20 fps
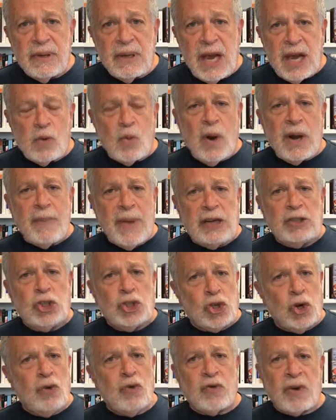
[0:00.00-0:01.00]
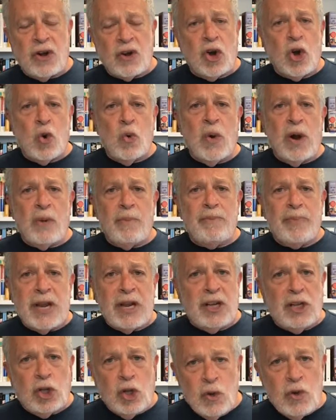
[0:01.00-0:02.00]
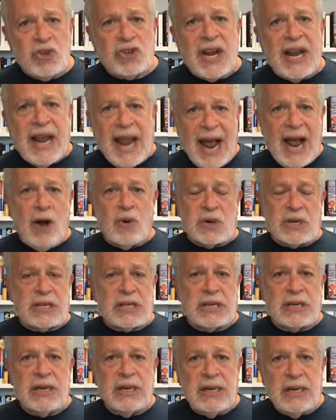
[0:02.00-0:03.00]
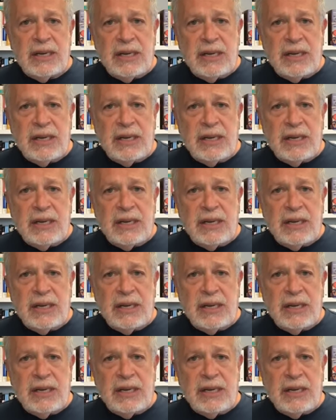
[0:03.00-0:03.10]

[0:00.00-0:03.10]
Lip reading: And what about children who will be losing out,